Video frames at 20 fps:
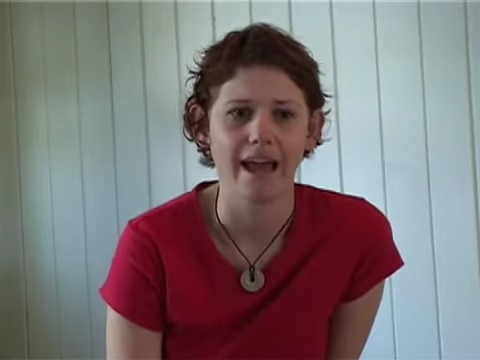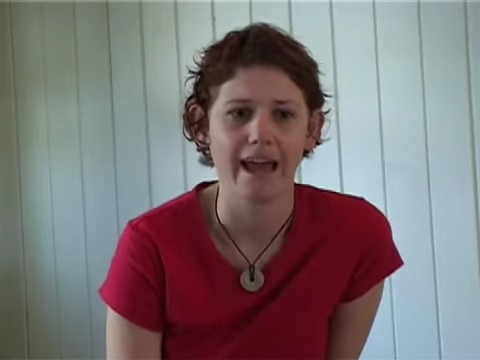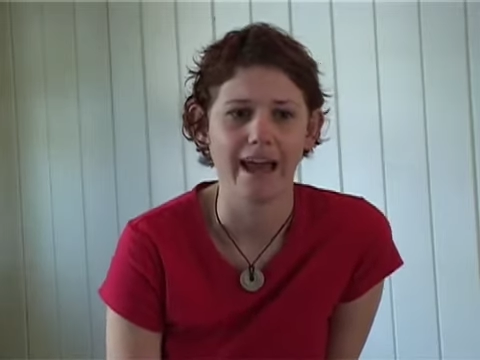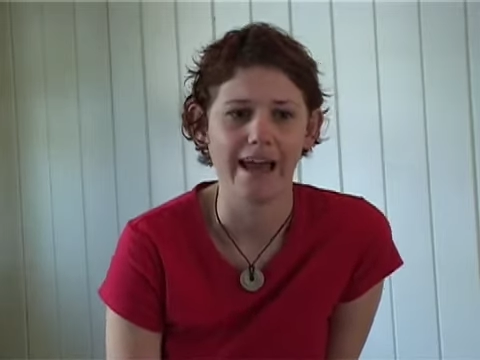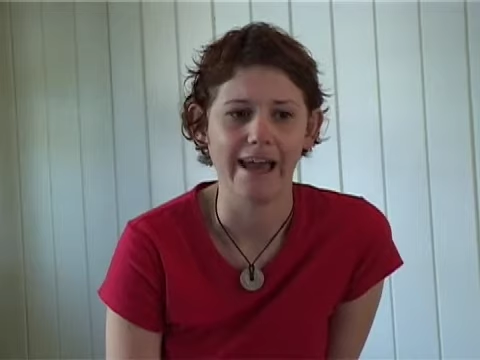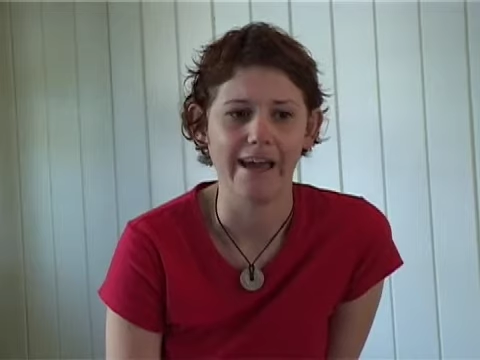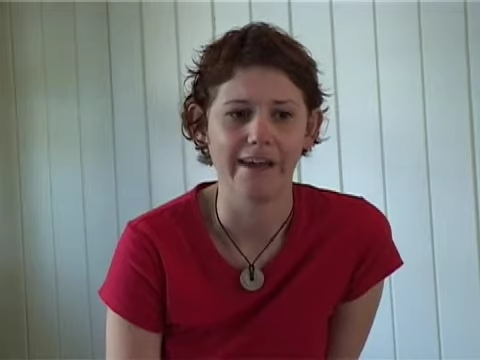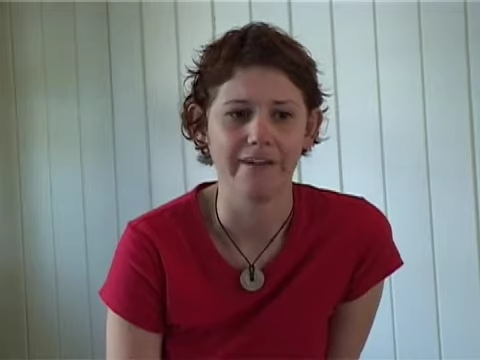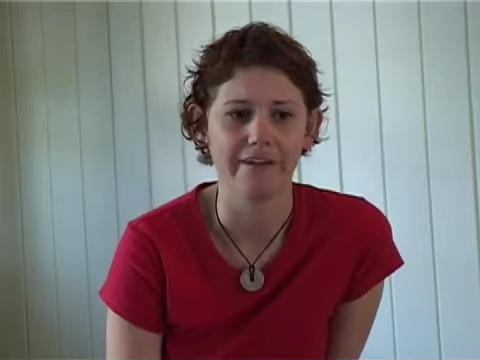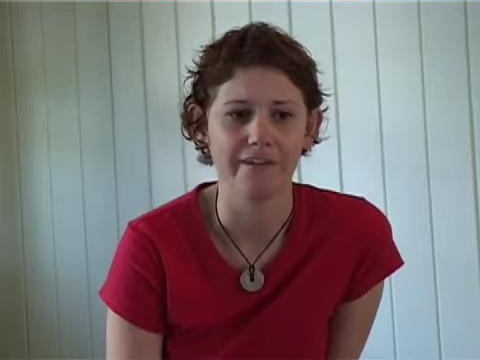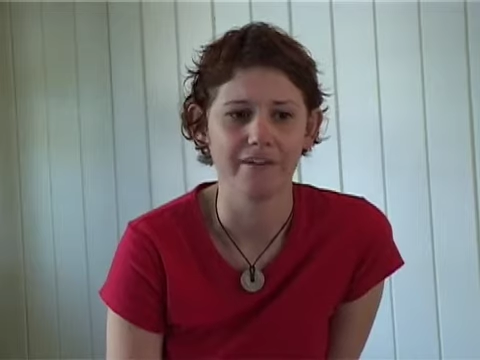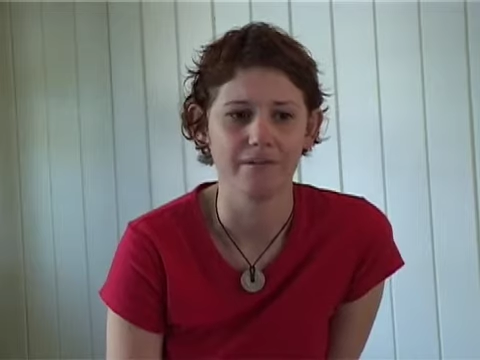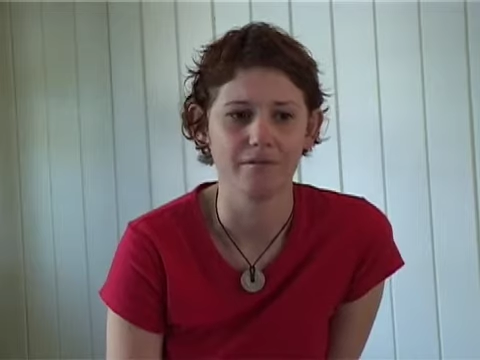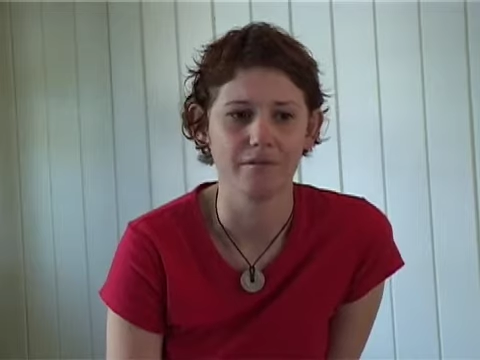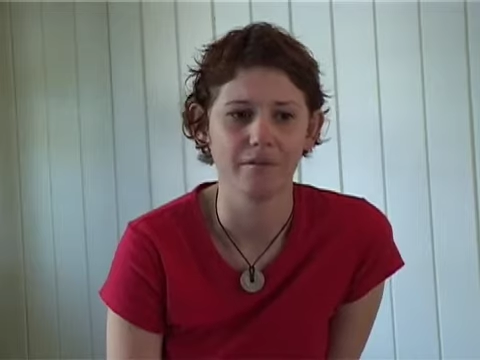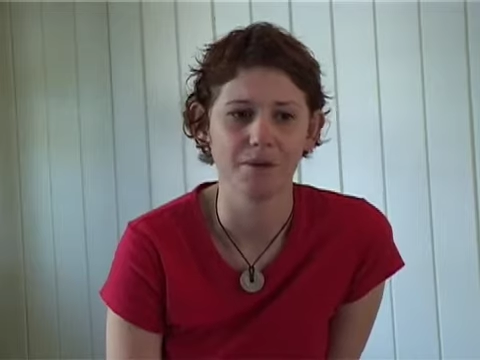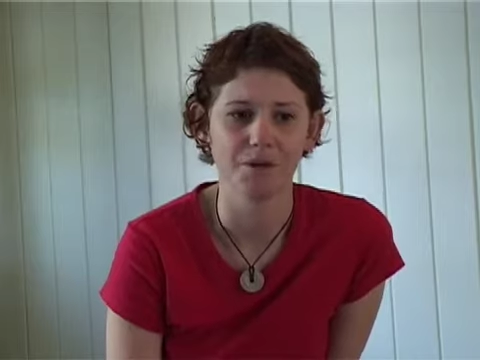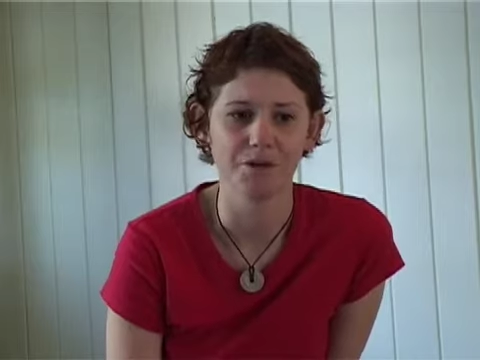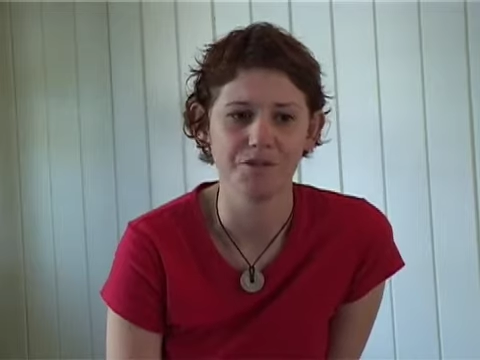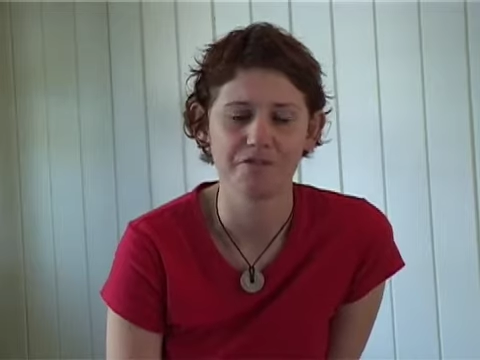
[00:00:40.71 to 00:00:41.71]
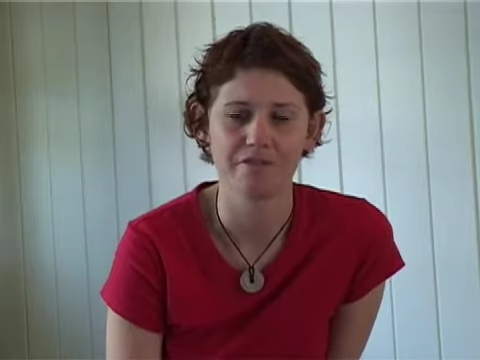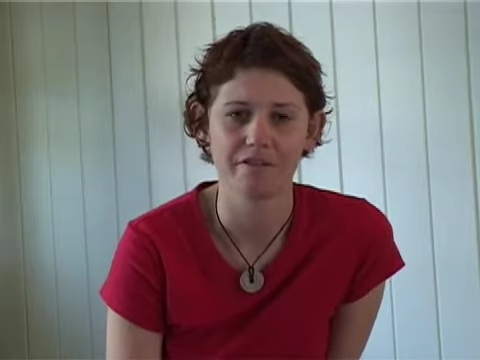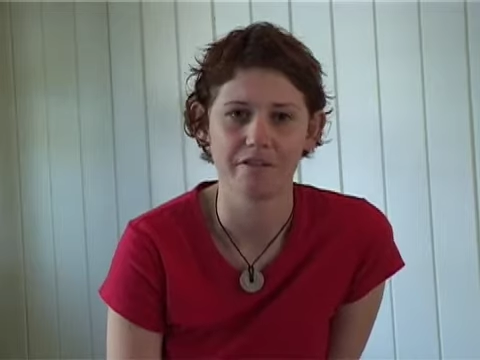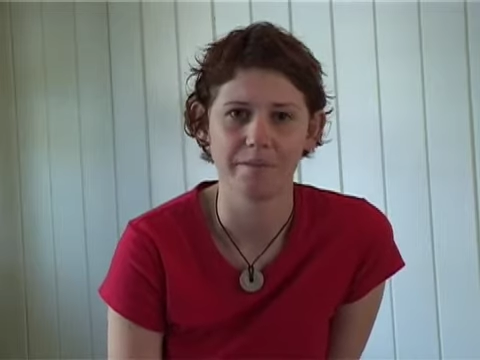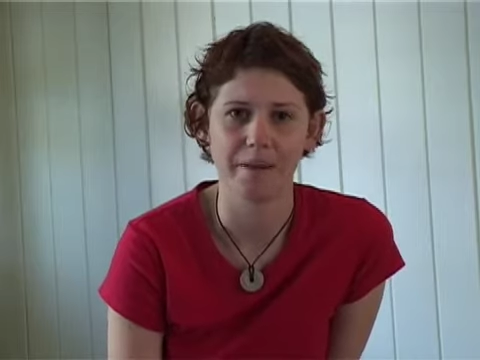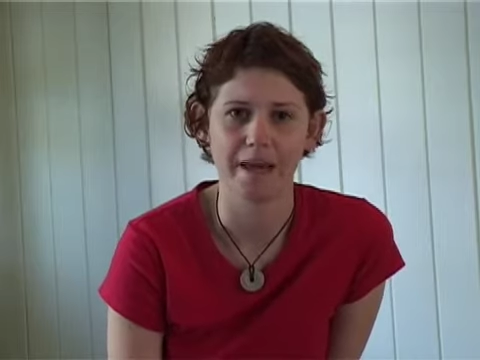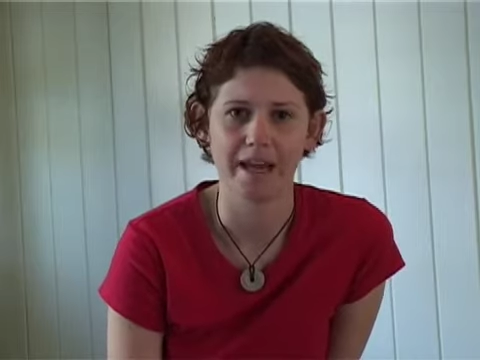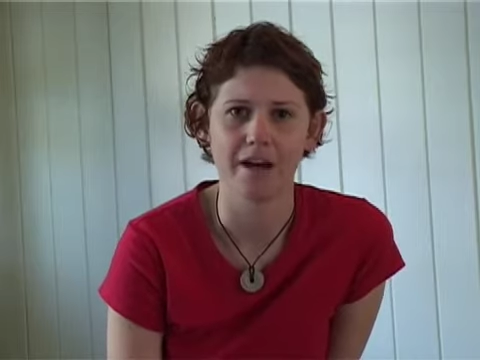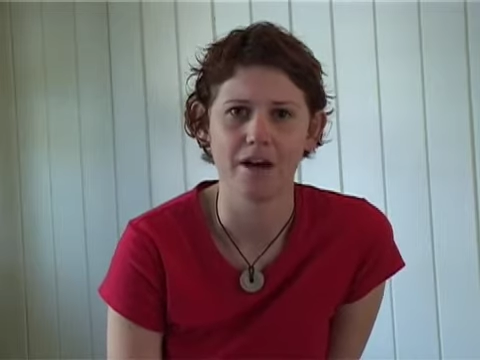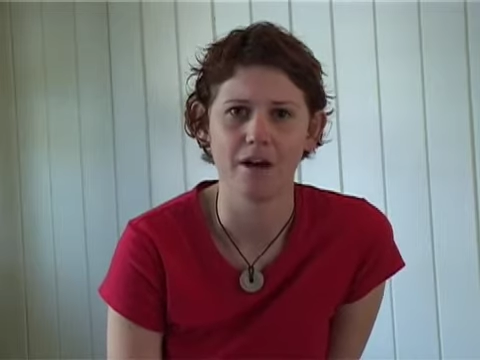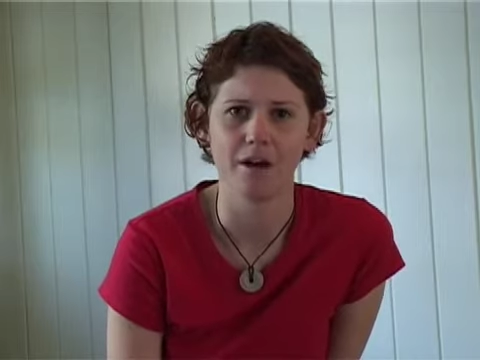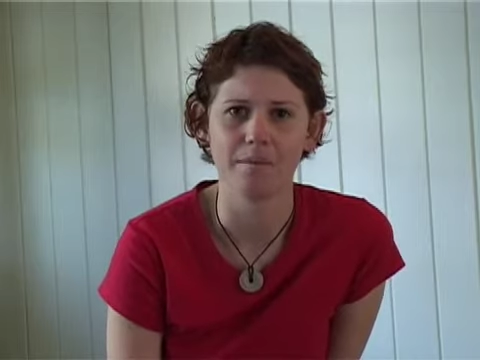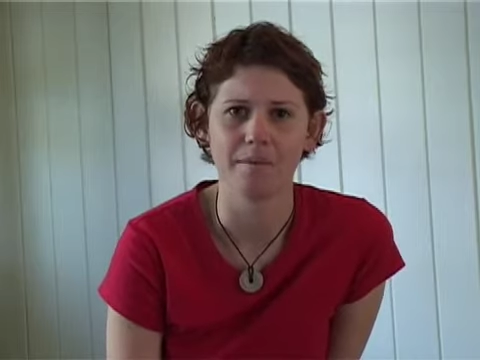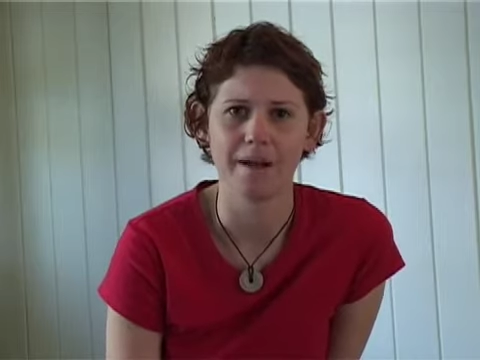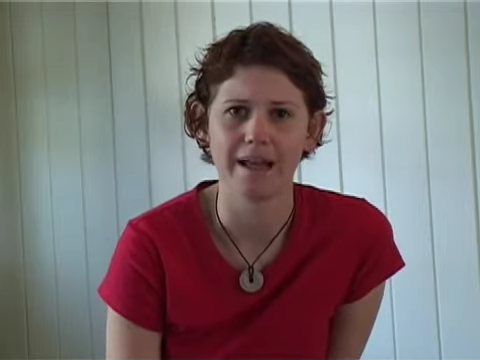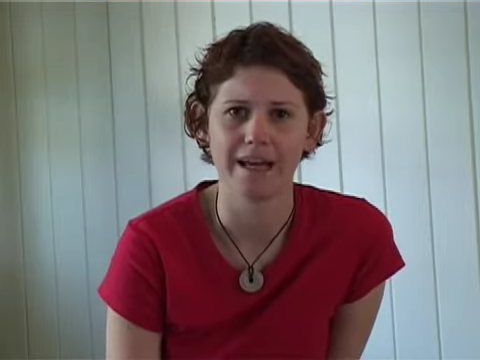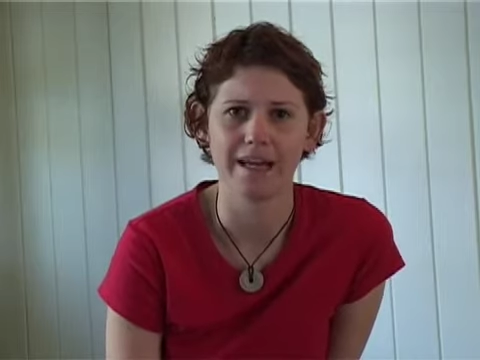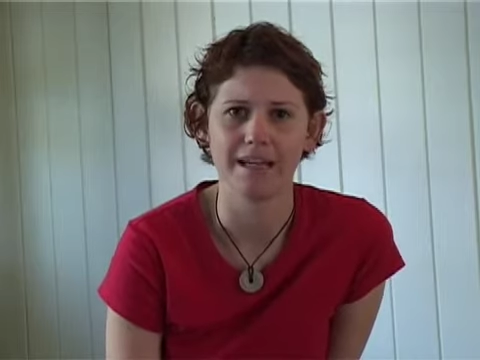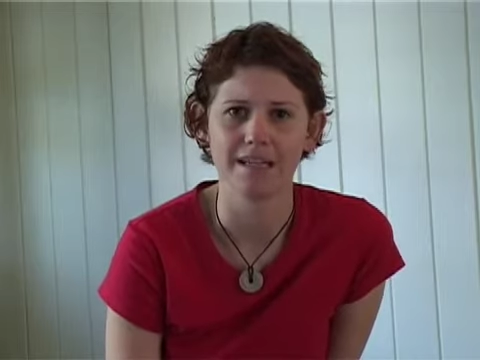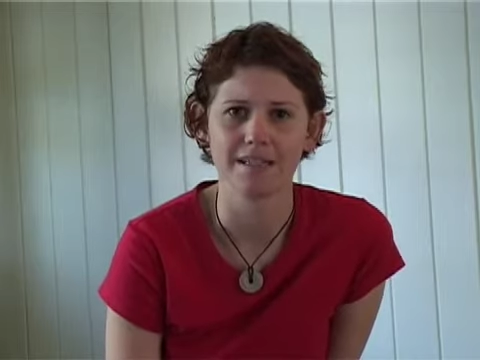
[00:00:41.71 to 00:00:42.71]
and removed from their
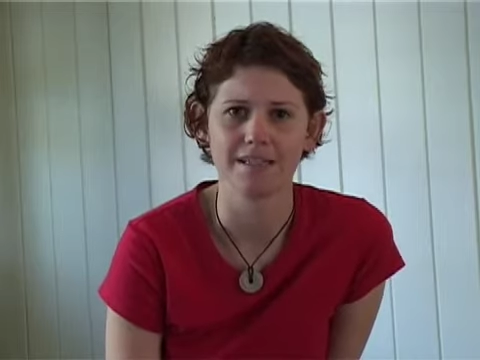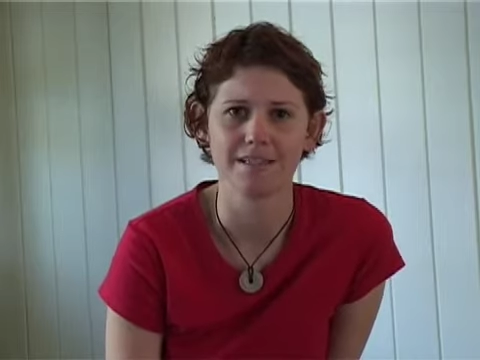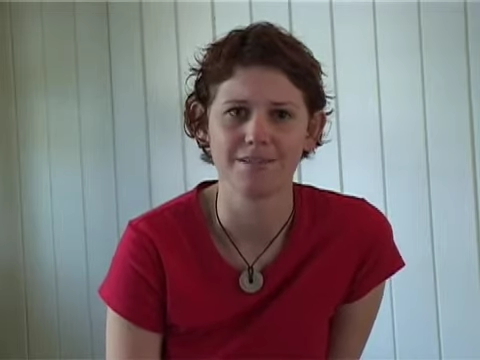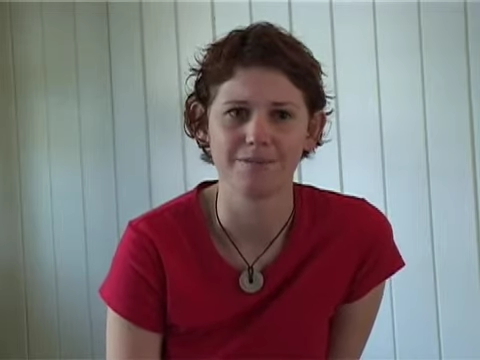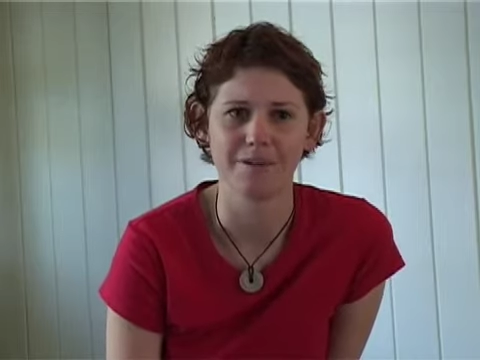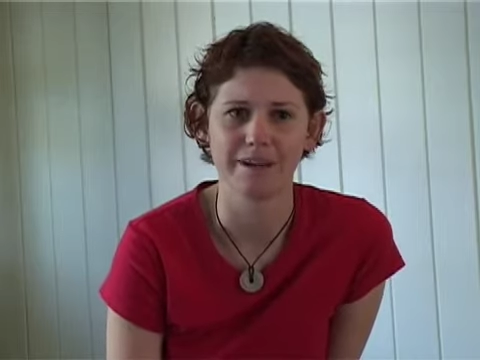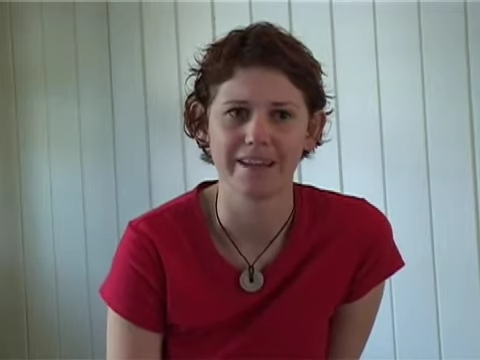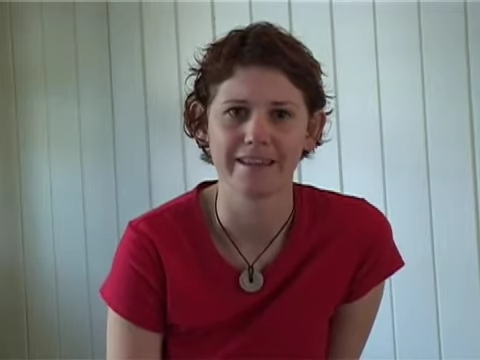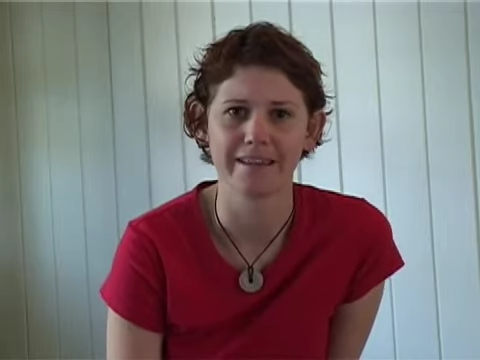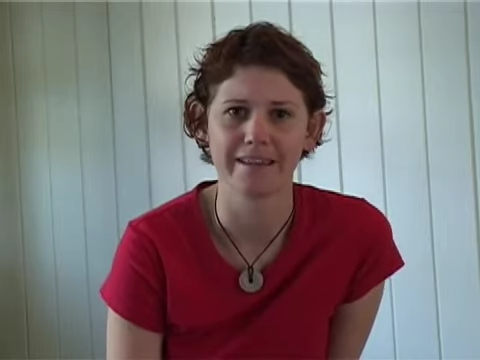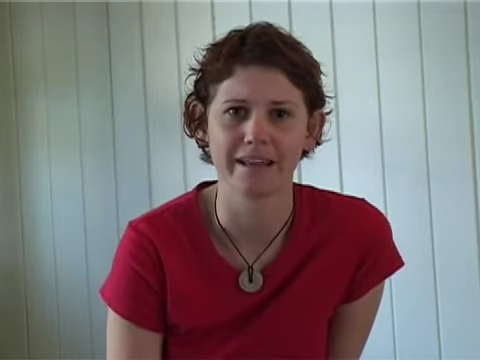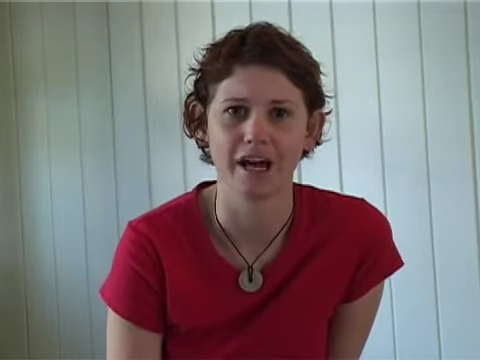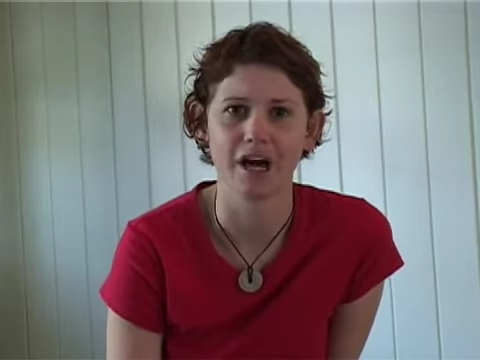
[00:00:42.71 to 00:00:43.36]
homeland with